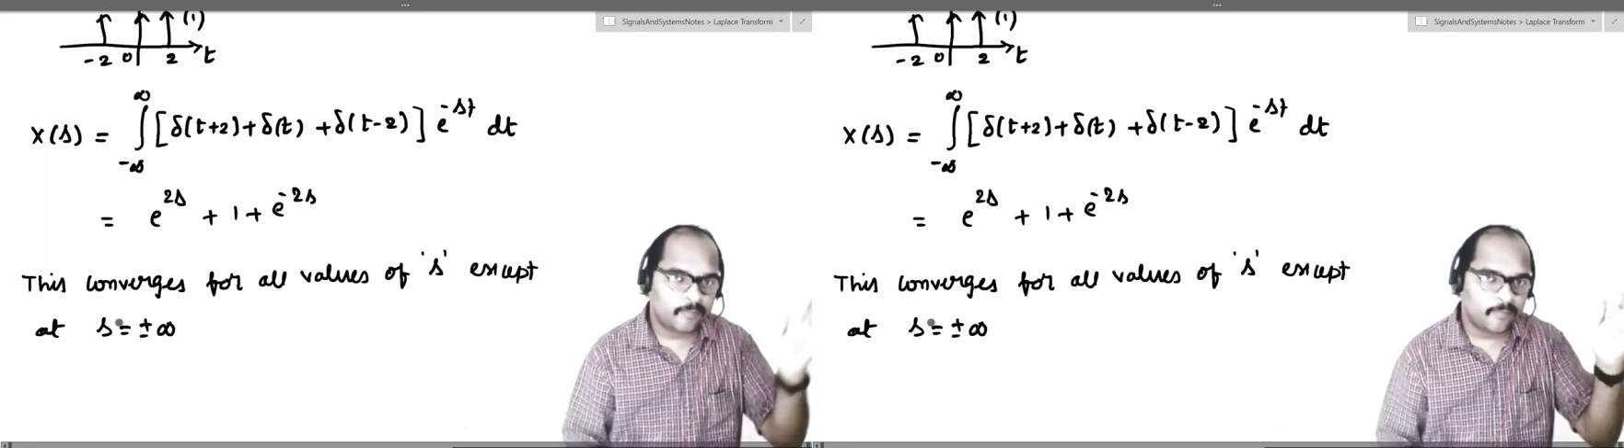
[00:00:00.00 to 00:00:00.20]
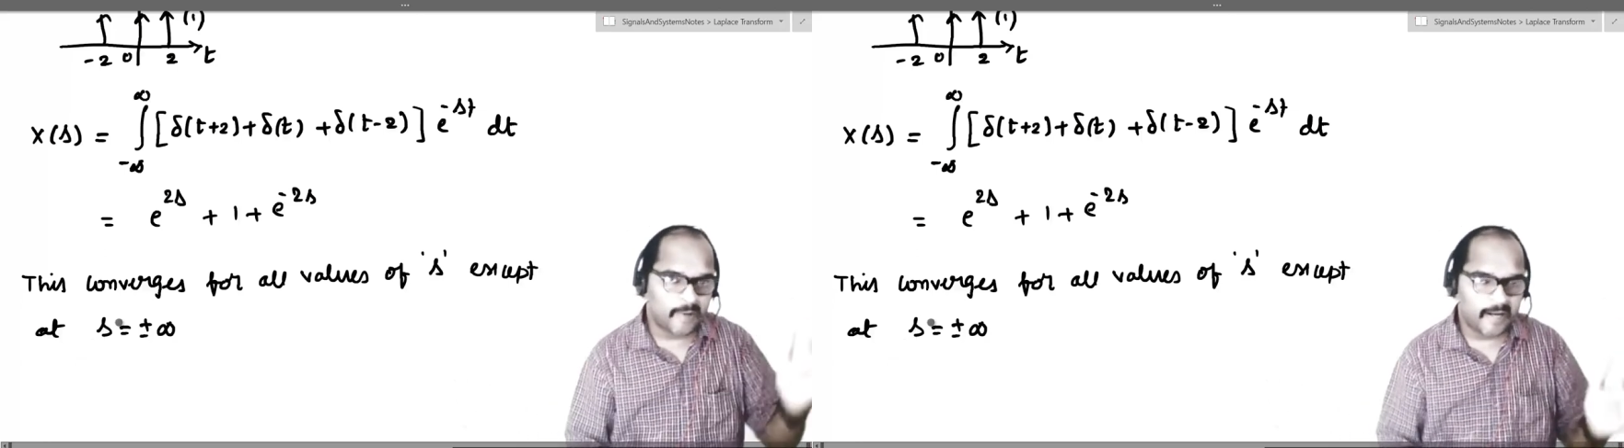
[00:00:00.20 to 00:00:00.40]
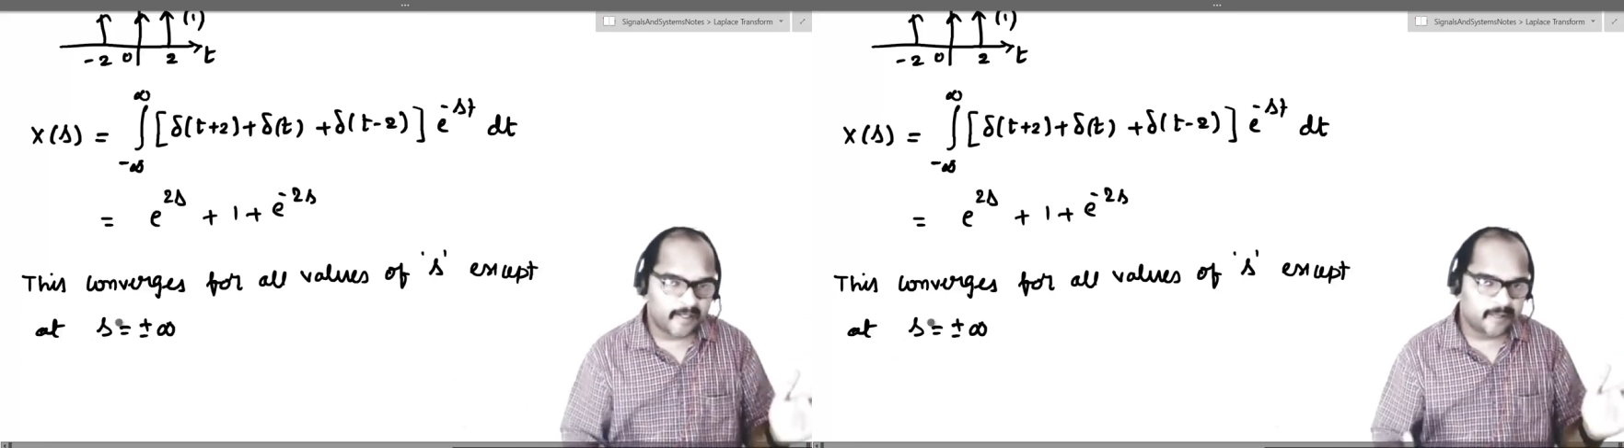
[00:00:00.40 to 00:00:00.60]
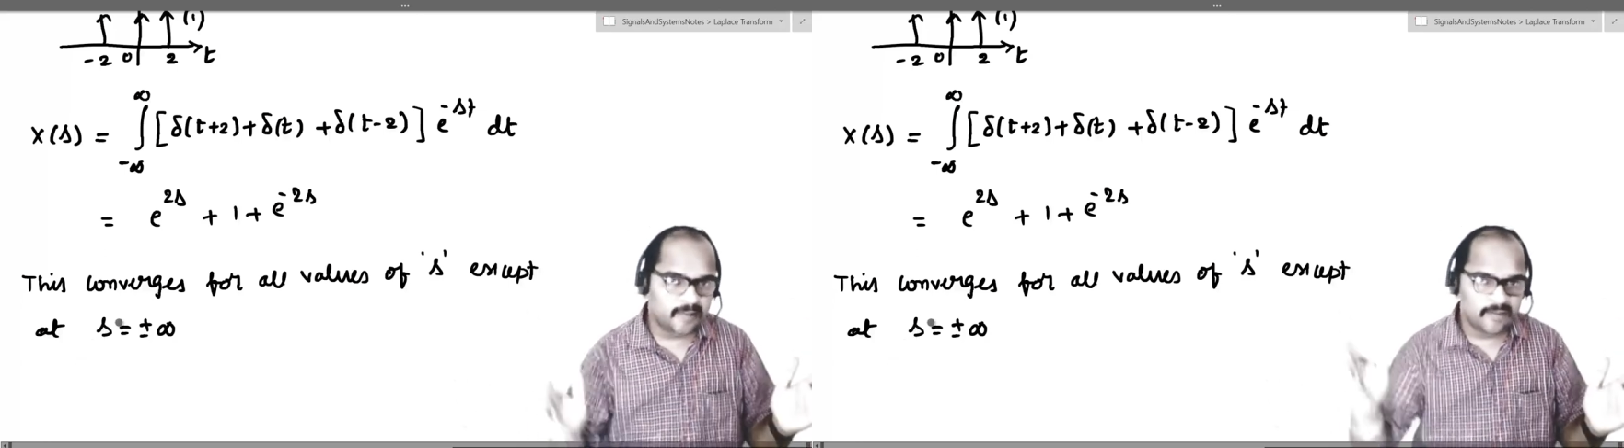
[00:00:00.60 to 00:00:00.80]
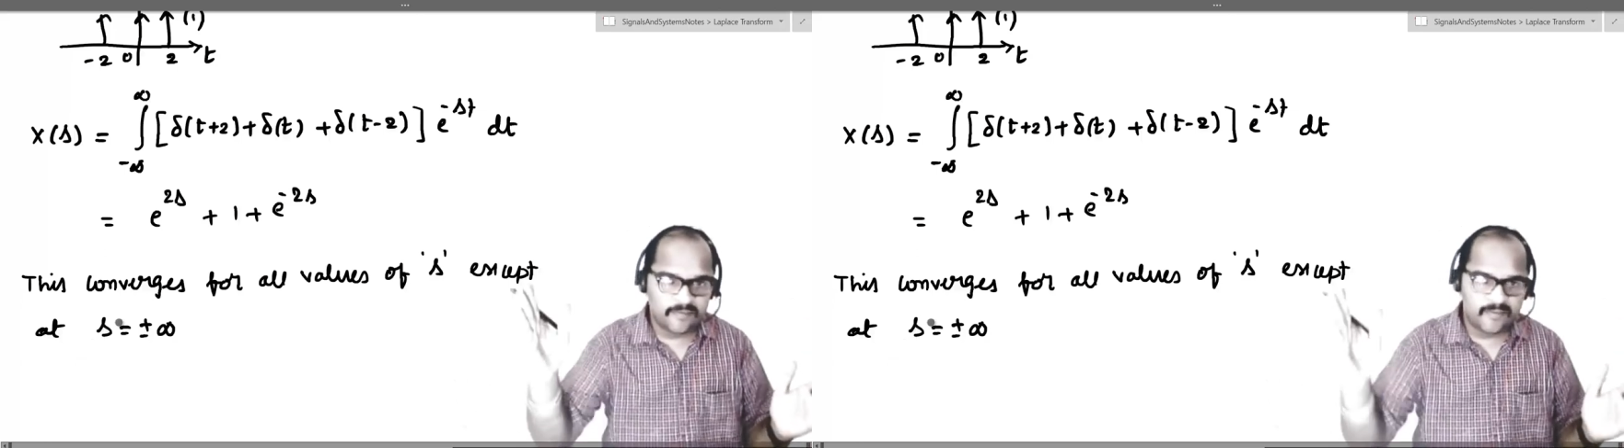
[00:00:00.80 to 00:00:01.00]
minus
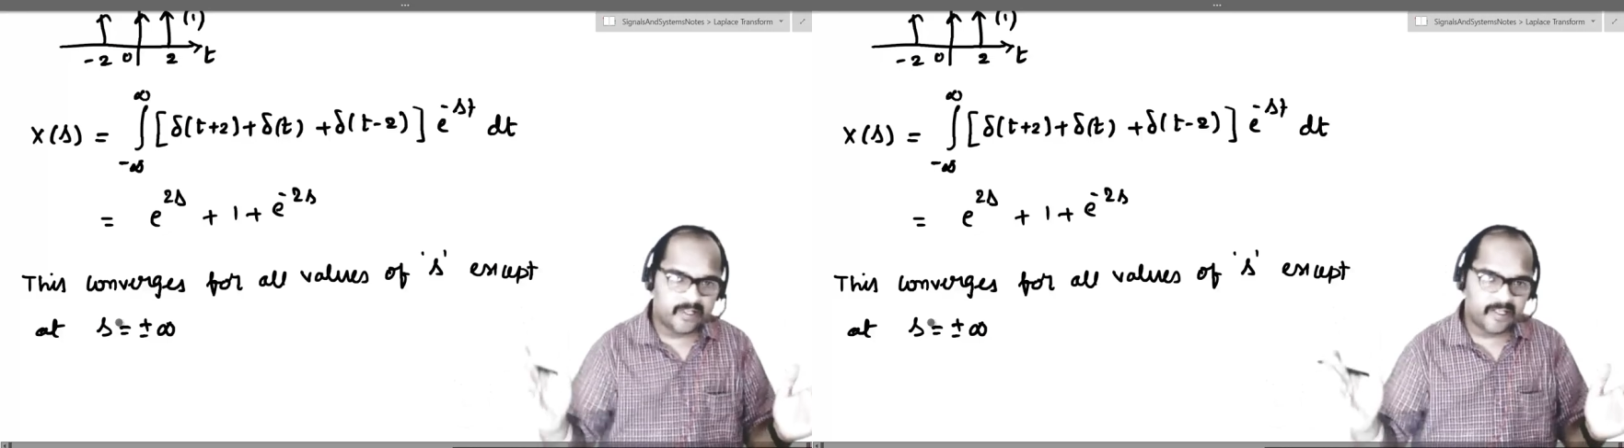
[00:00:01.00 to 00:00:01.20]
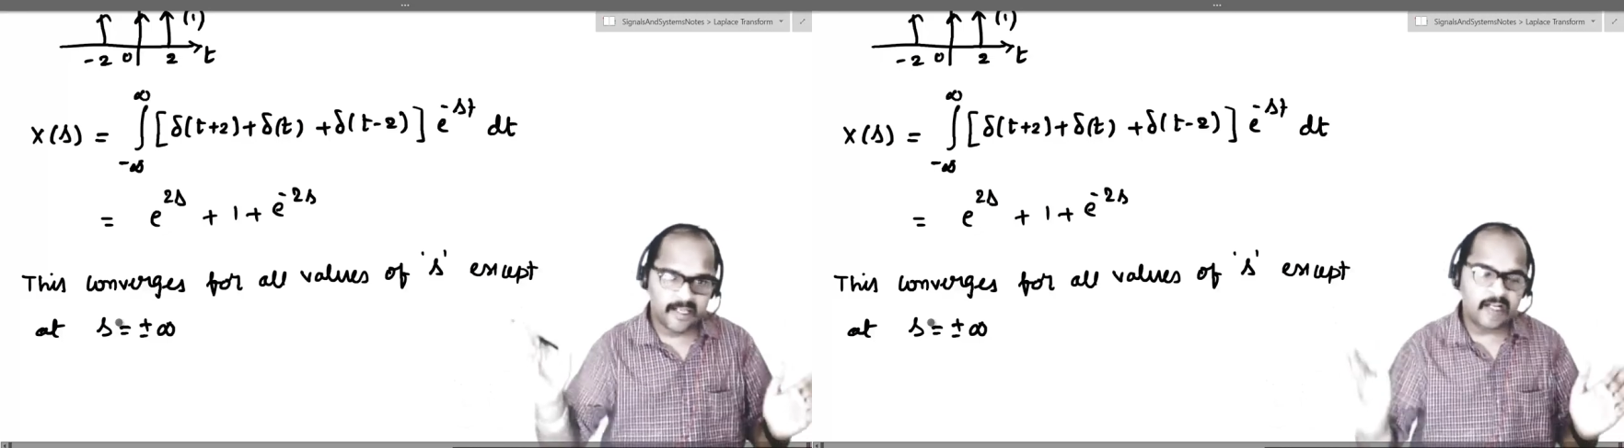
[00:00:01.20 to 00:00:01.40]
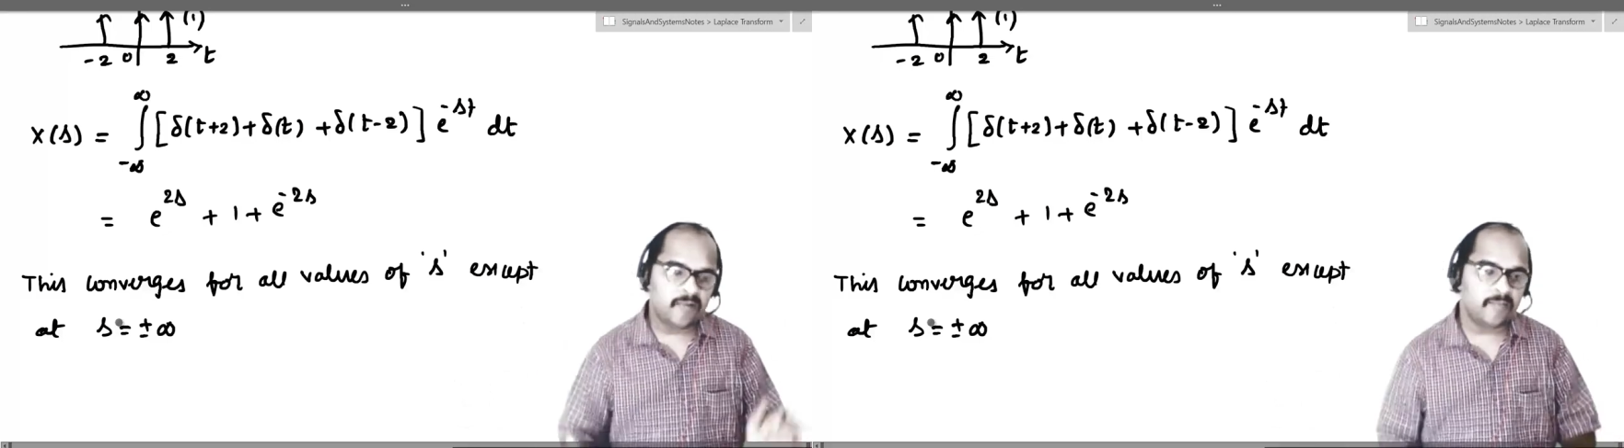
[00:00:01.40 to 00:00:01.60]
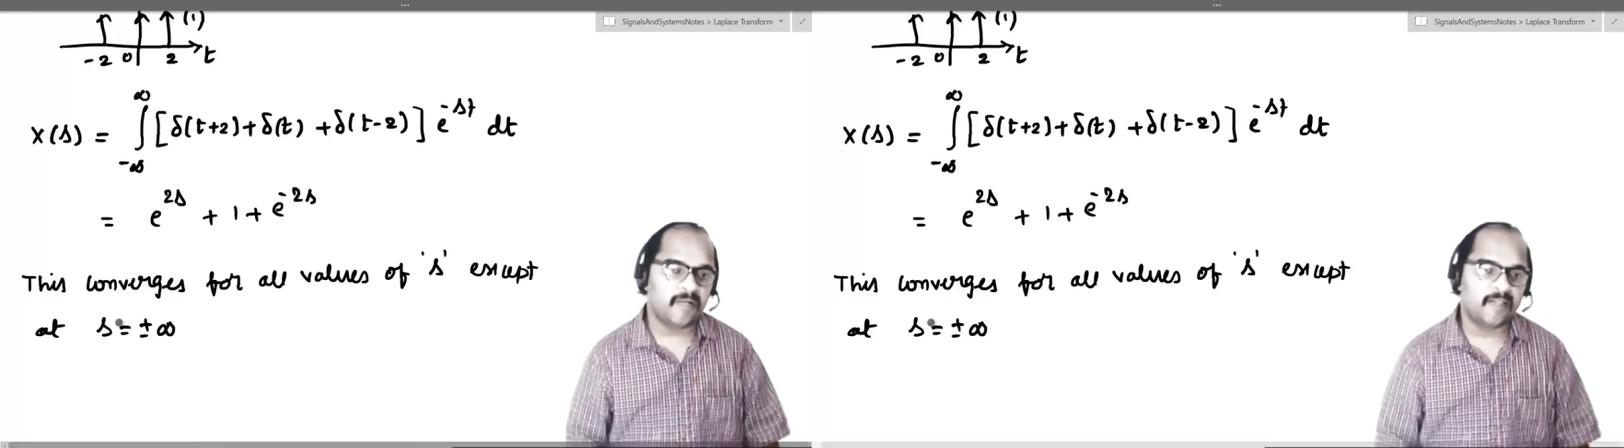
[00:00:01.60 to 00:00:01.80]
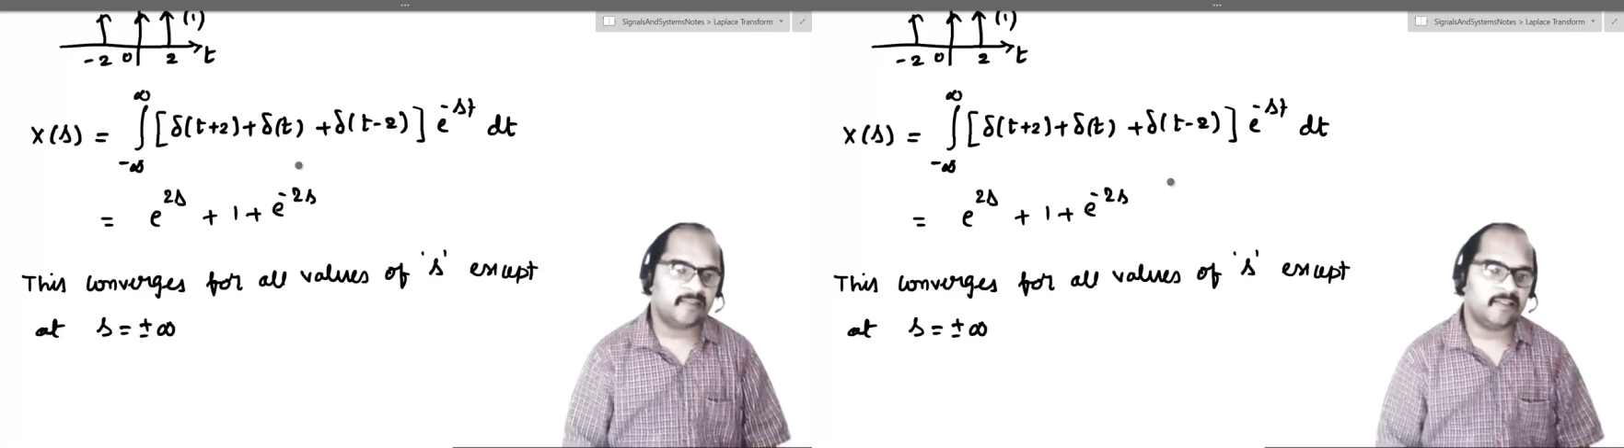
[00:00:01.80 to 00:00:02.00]
infinity and
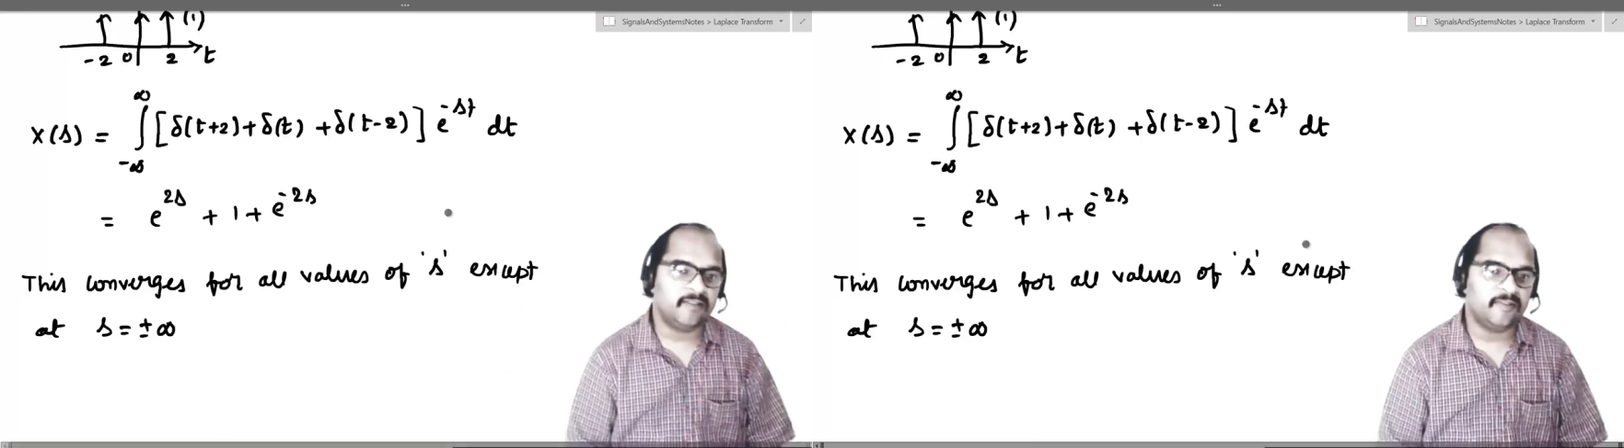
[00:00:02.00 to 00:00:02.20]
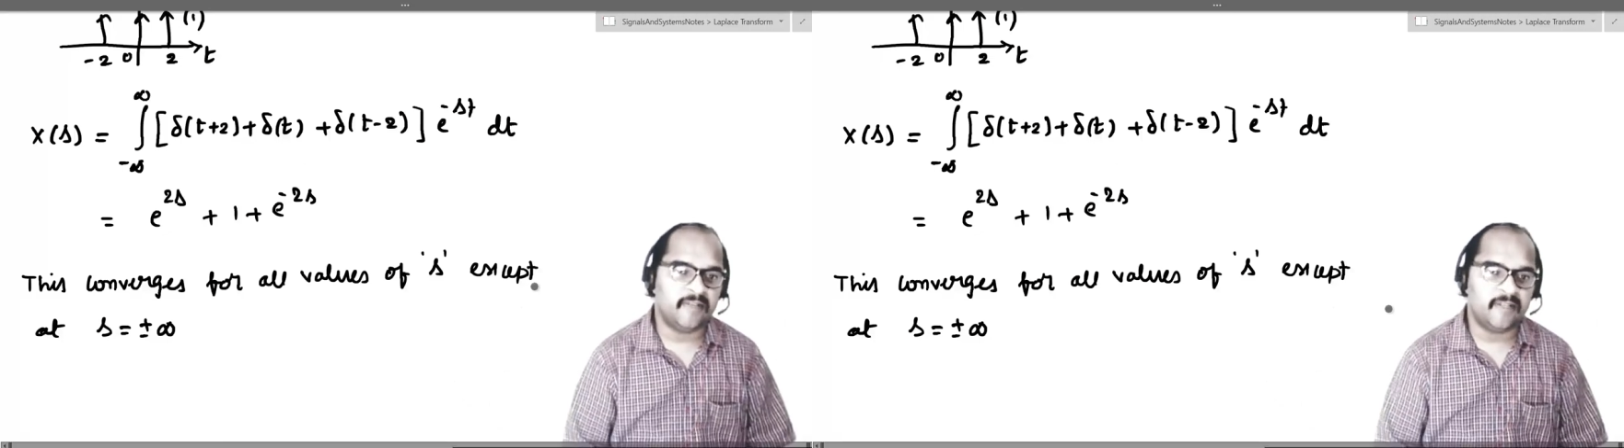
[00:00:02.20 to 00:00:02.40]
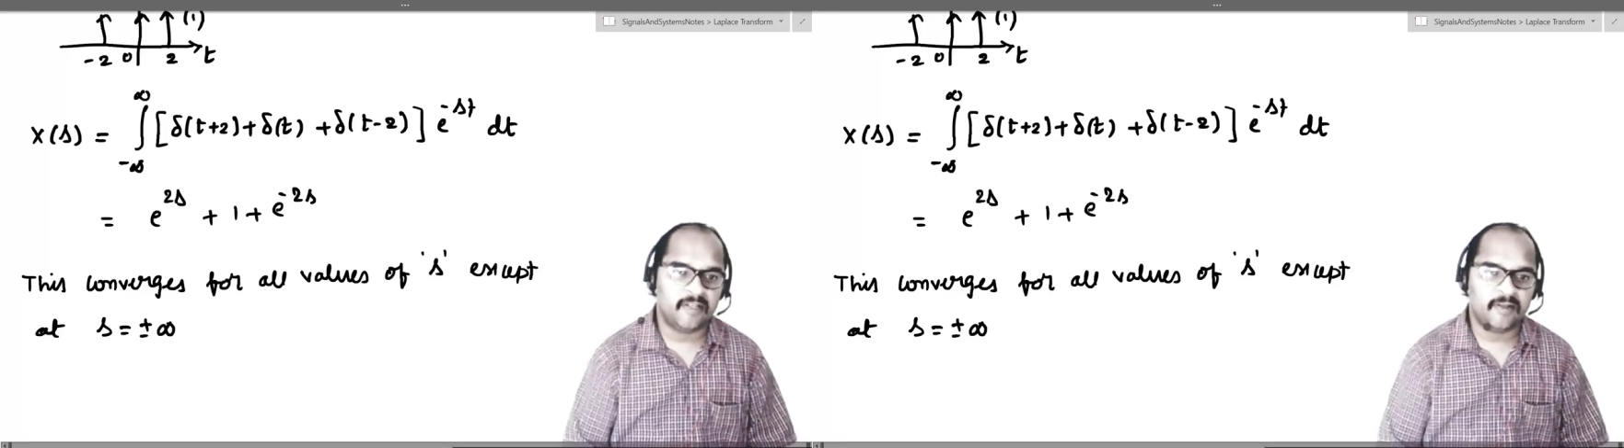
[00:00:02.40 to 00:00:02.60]
plus infinity.